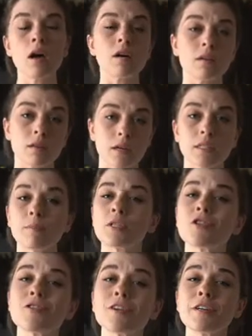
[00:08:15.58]
Not to
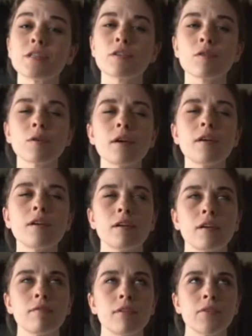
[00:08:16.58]
mention there is
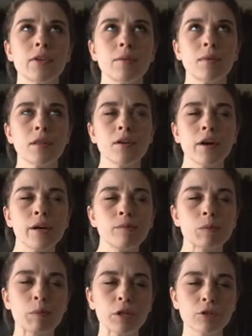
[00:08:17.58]
350
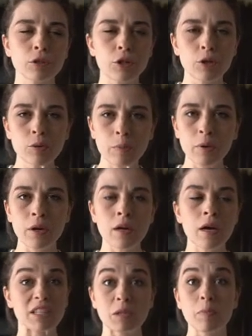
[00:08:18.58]
milligrams per scoop.
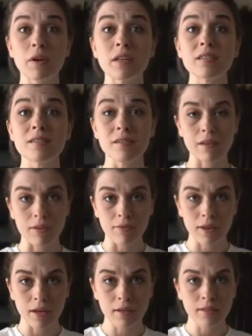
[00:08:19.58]
It's pretty
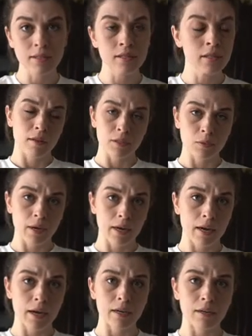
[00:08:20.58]
significant. That's why
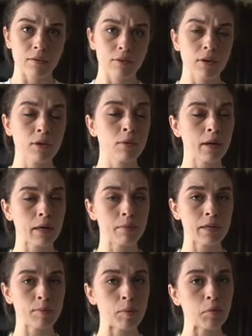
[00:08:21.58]
I kind of
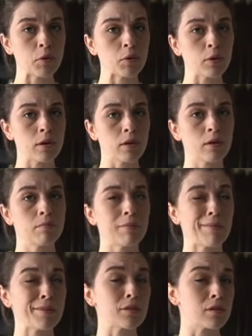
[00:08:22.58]
recommend to people who are
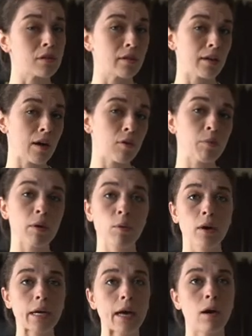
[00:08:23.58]
maybe just starting out with
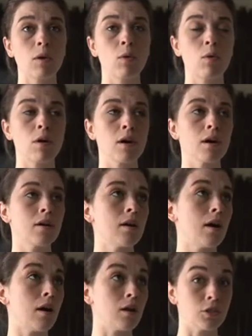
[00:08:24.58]
pre-workout
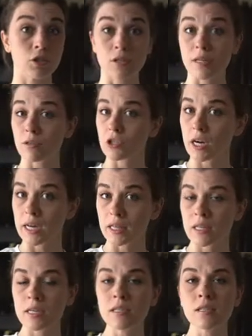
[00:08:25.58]
or are just now
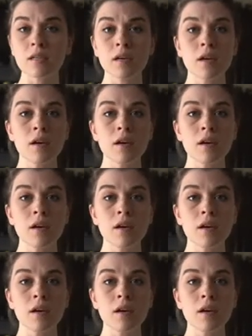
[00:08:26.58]
trying this.